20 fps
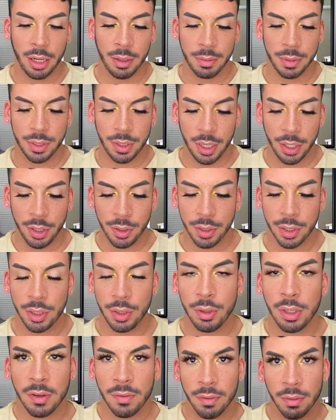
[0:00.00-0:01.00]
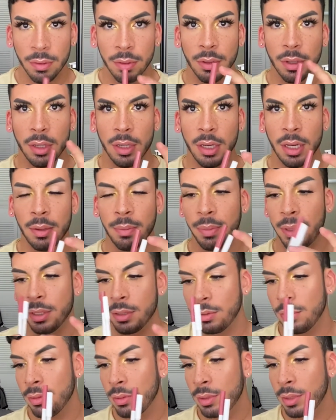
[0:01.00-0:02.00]
So I use 2 different lip
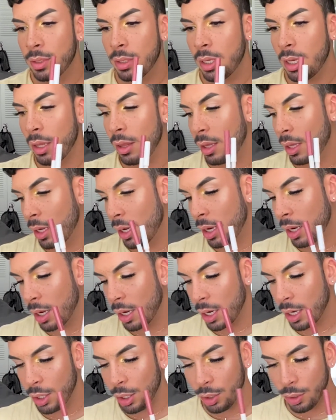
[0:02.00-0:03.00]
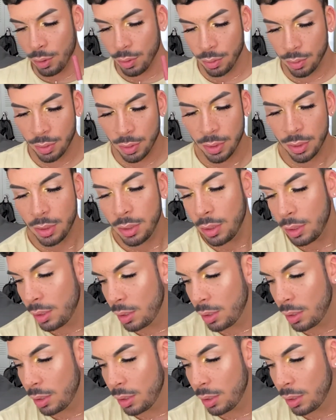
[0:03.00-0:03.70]
pencils, and then I use